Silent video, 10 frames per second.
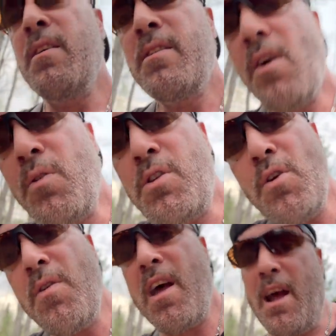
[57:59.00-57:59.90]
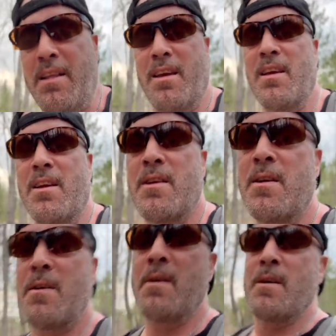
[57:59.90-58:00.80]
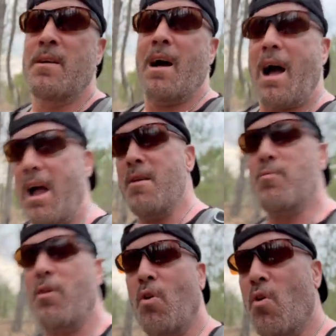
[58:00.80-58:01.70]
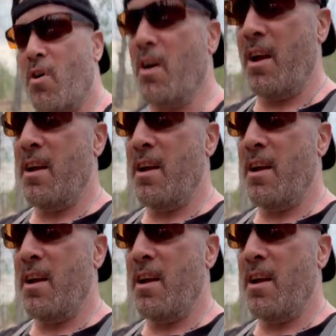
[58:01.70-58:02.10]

don't do that. I implore,